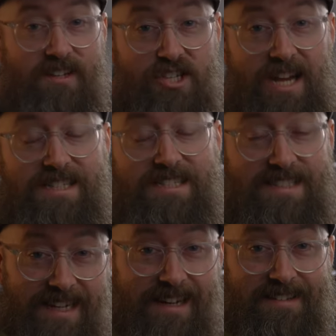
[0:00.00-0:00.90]
is the
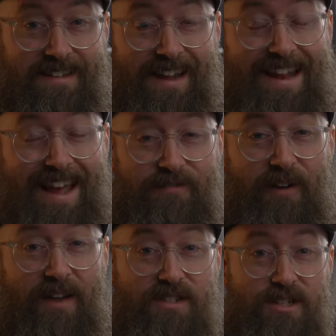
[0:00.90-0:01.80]
GH6,
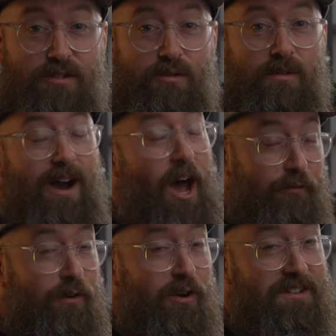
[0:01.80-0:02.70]

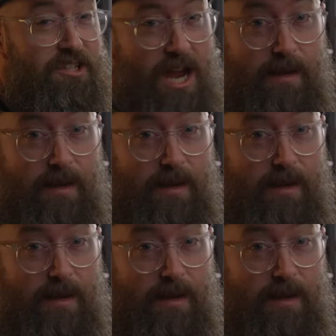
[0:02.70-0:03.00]
and the B